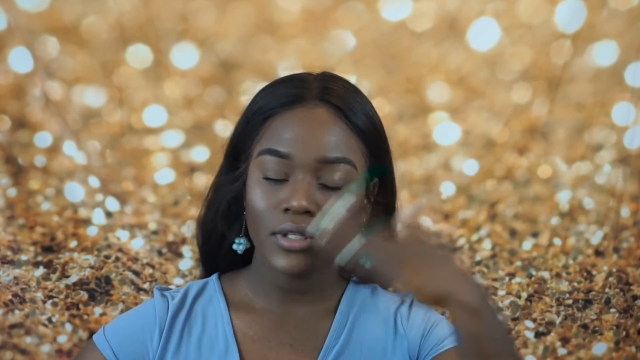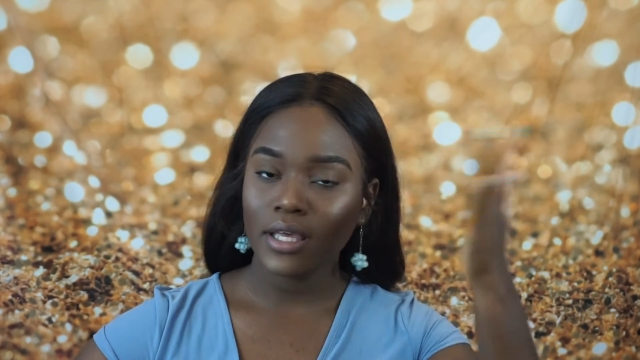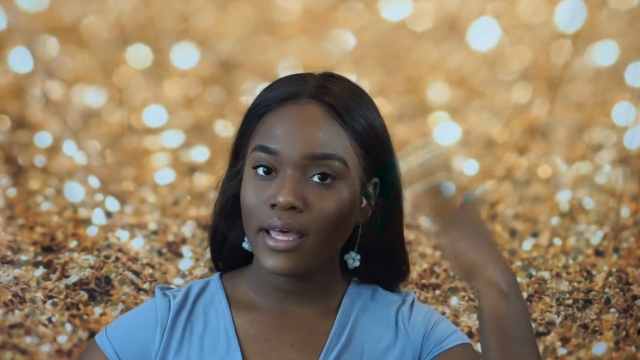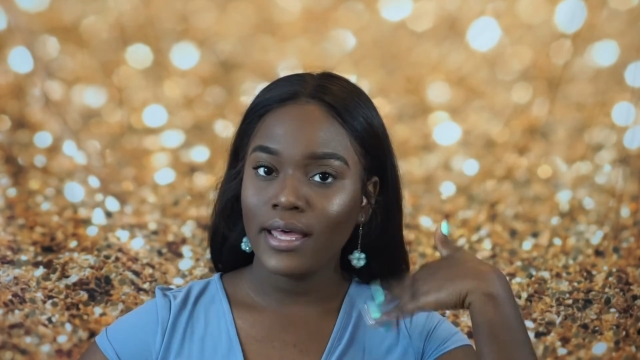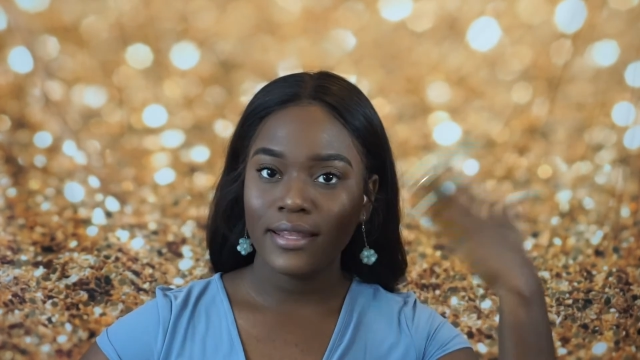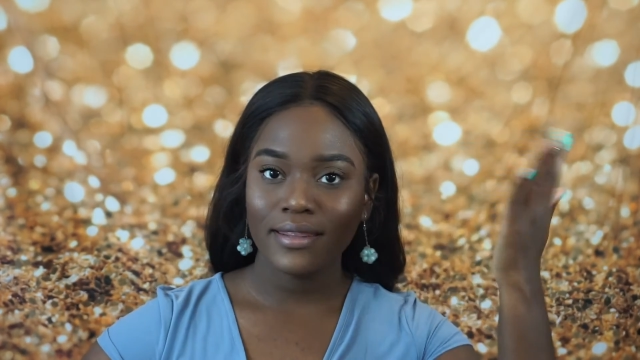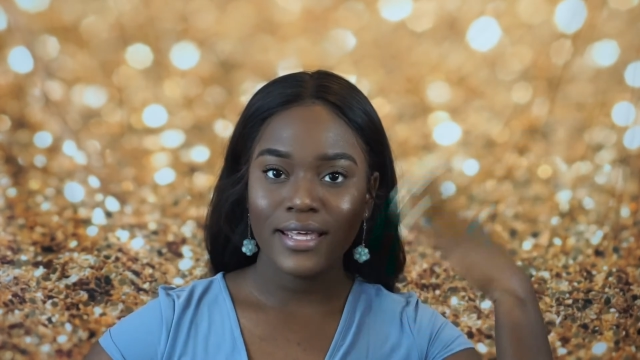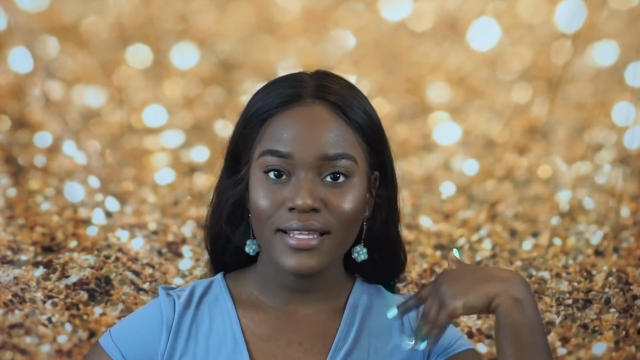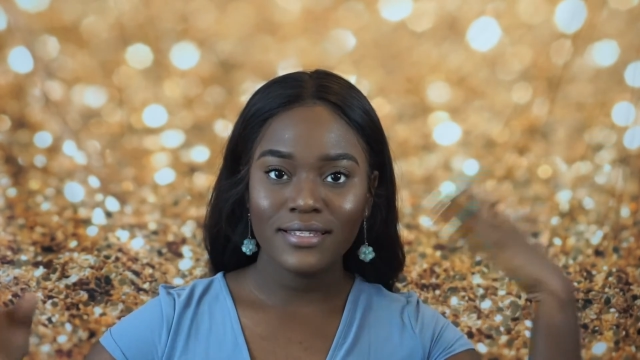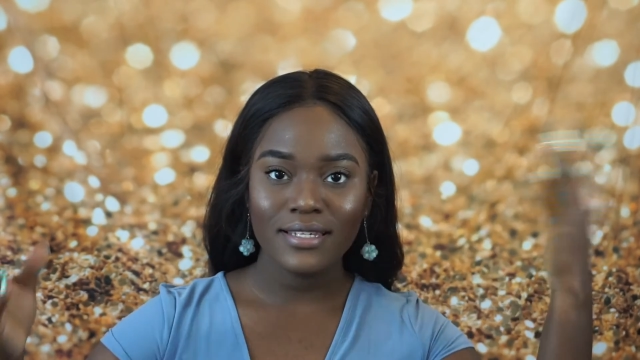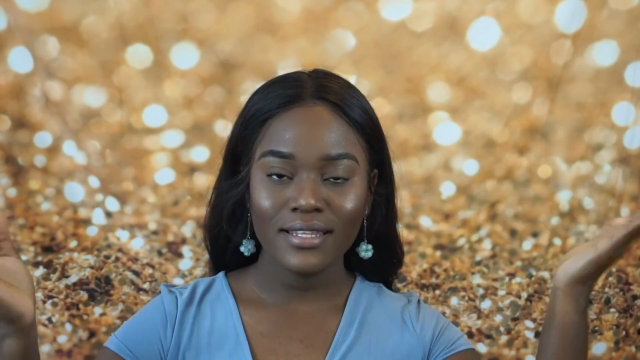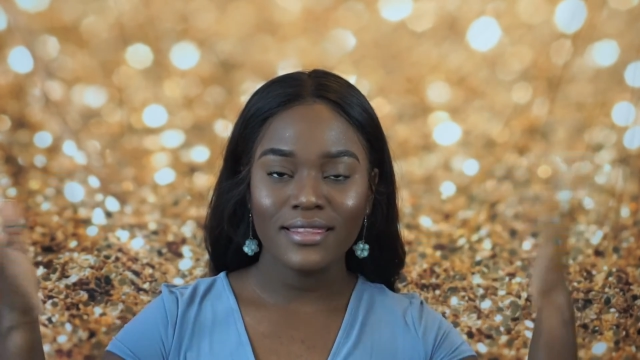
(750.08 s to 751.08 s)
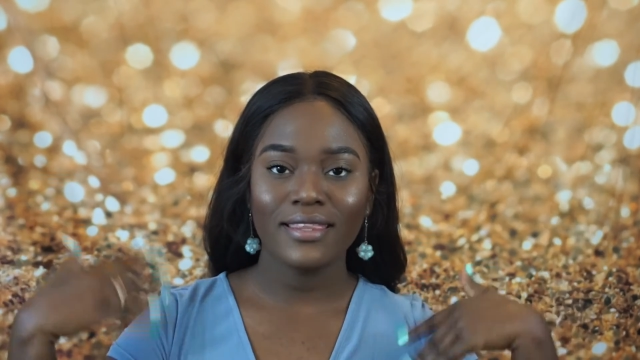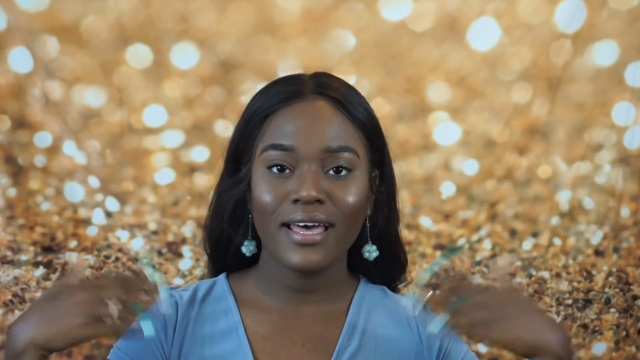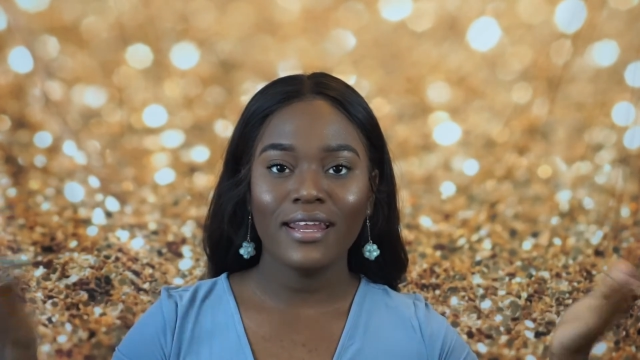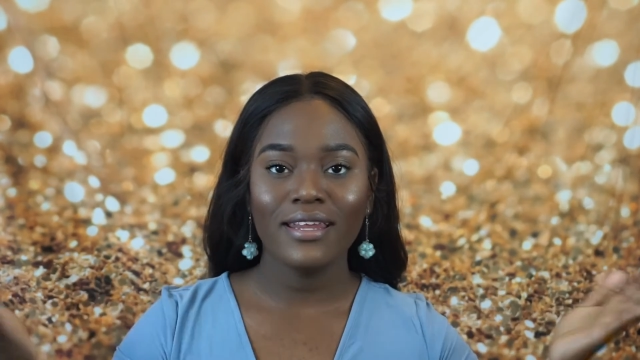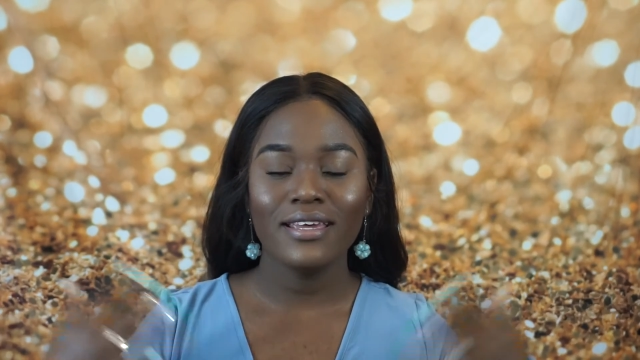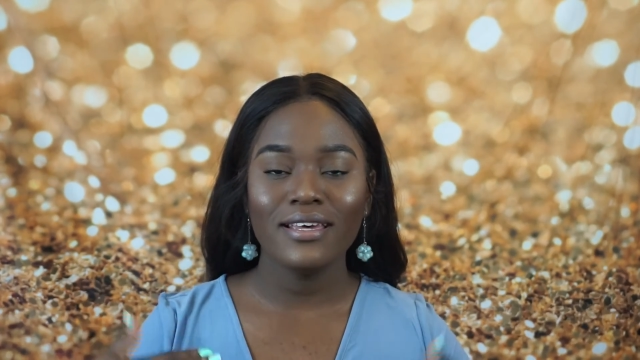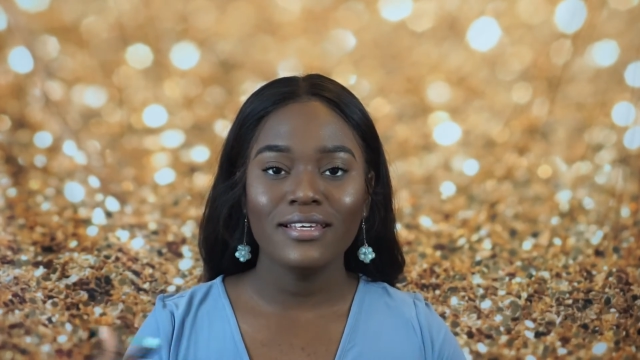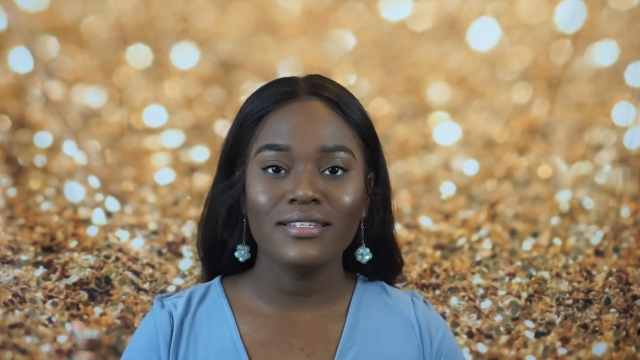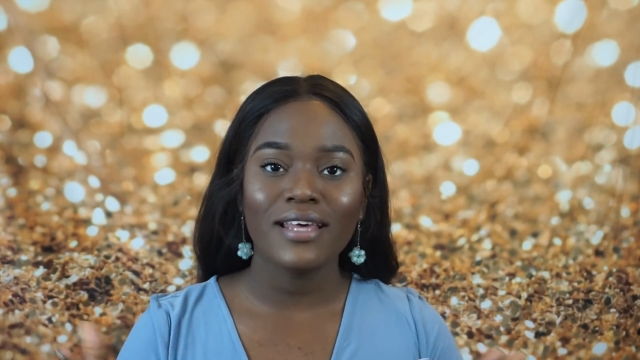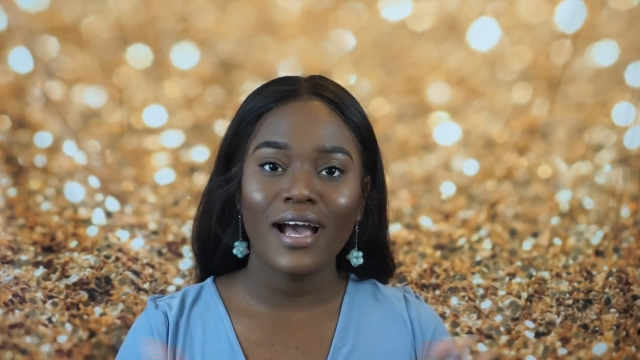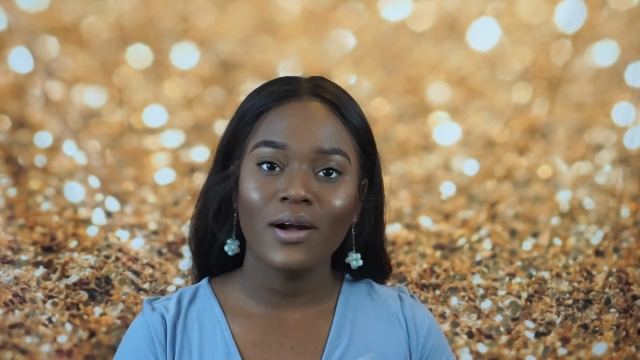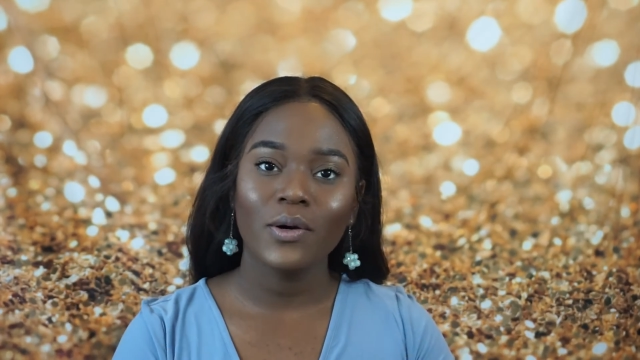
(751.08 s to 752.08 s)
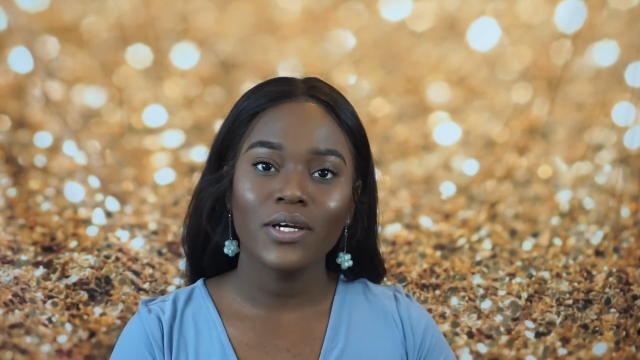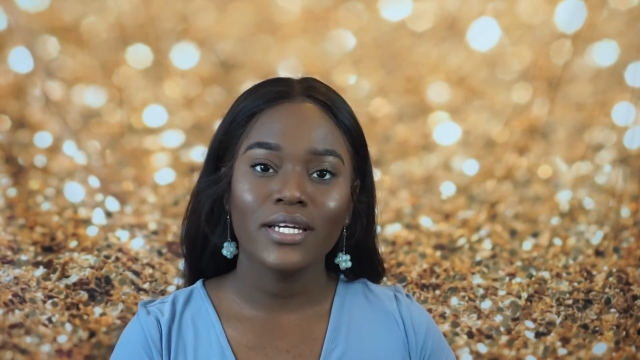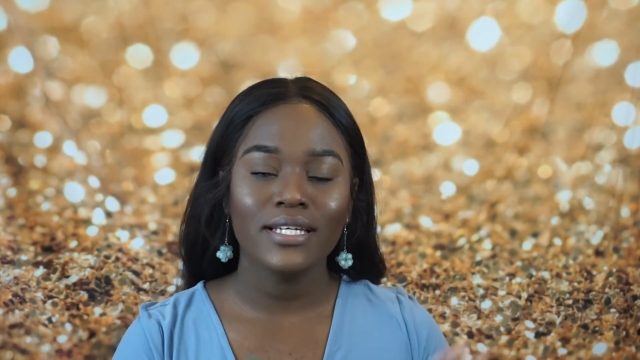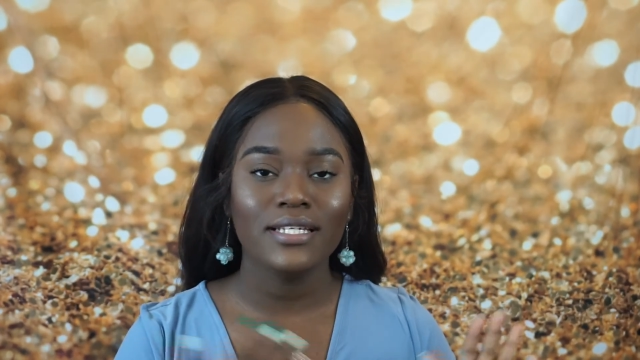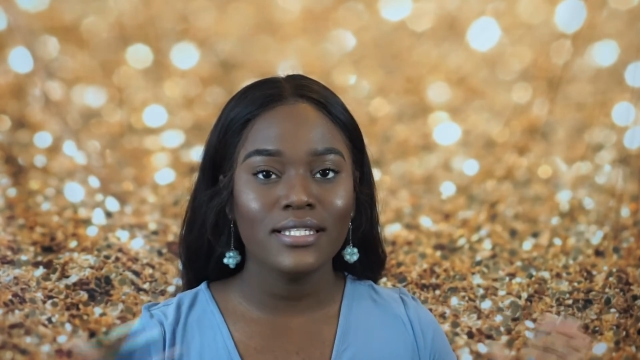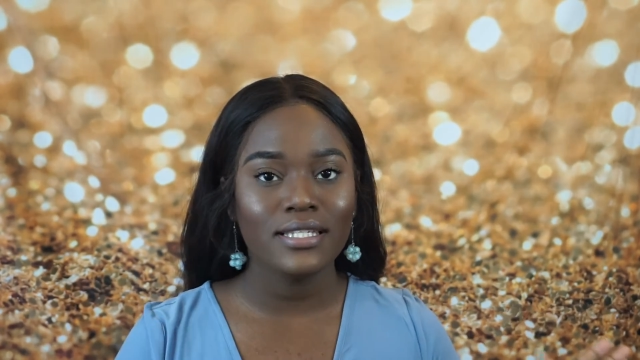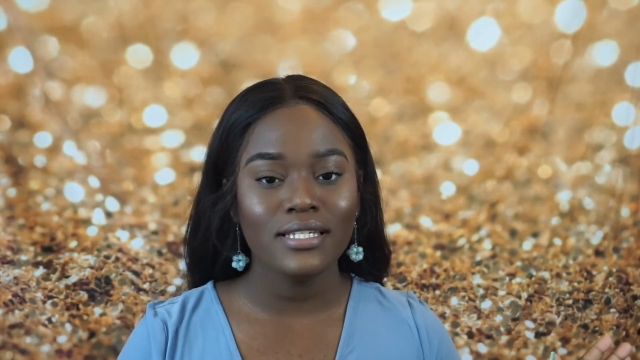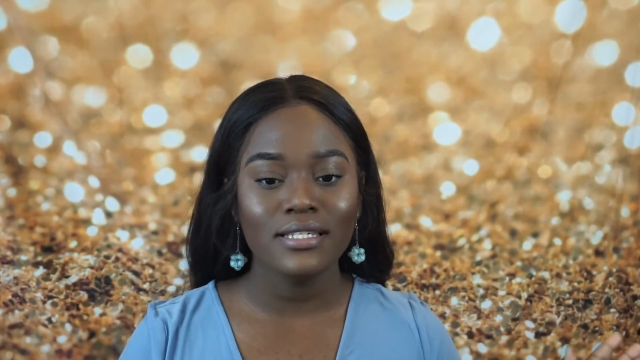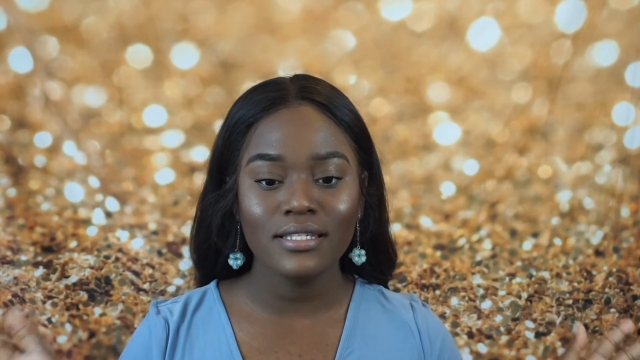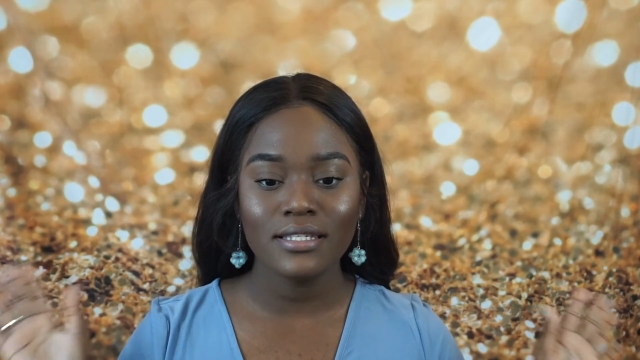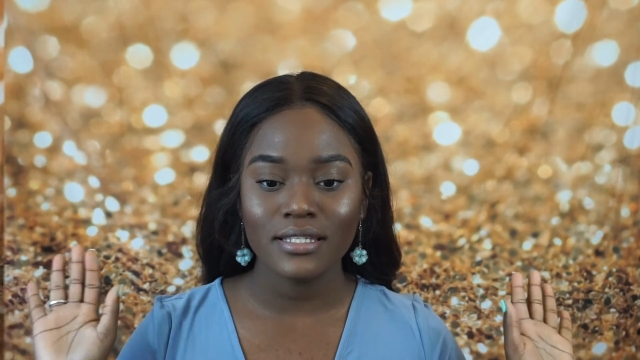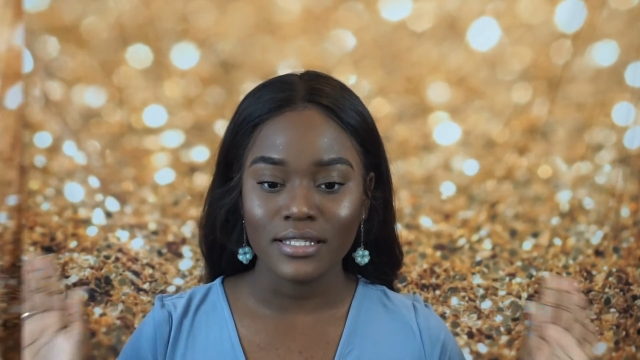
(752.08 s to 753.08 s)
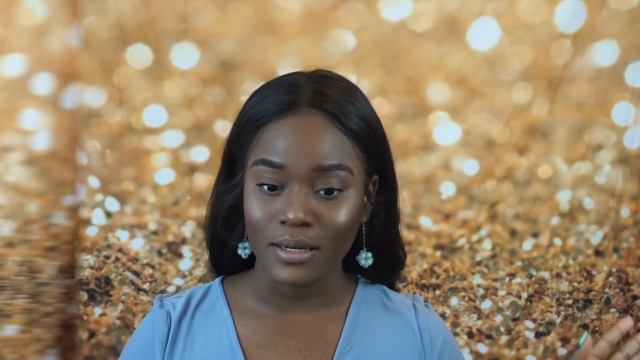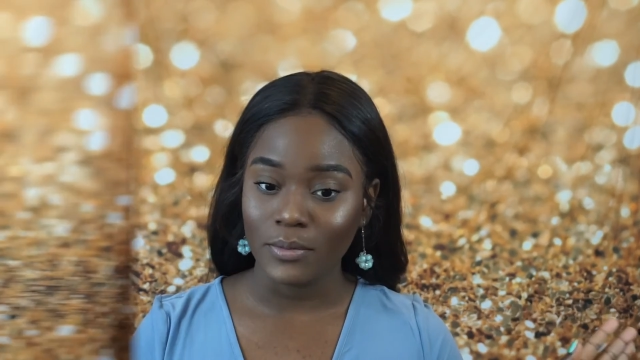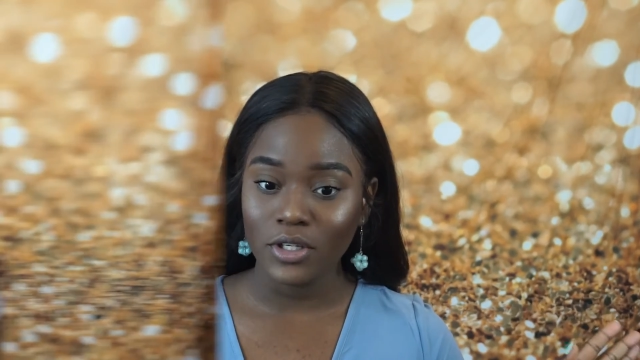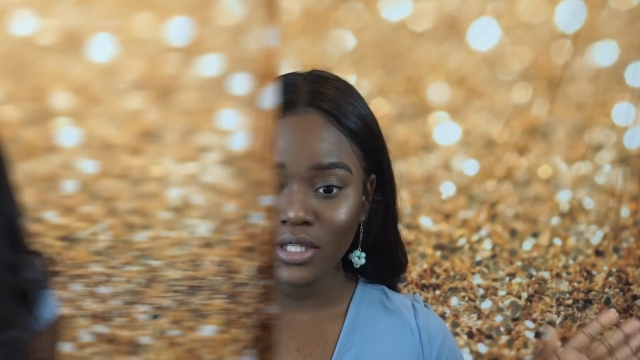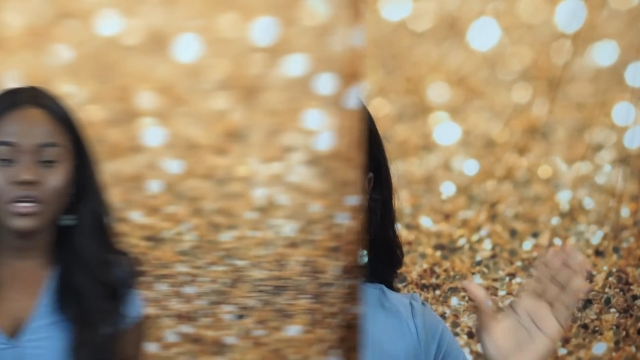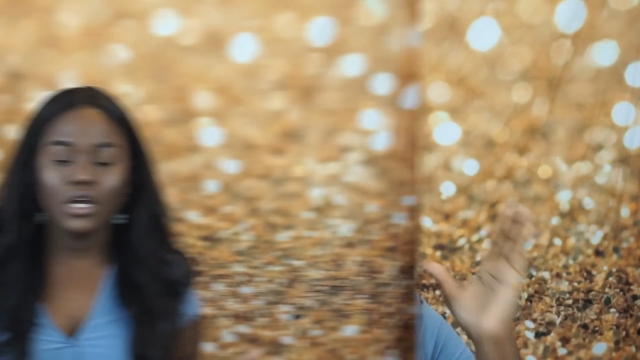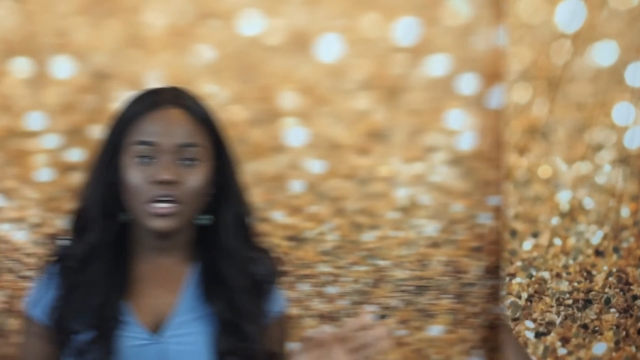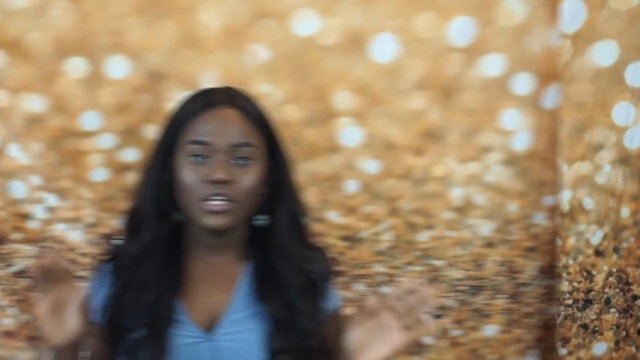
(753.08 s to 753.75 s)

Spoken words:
And that's it. That is our easy summer look.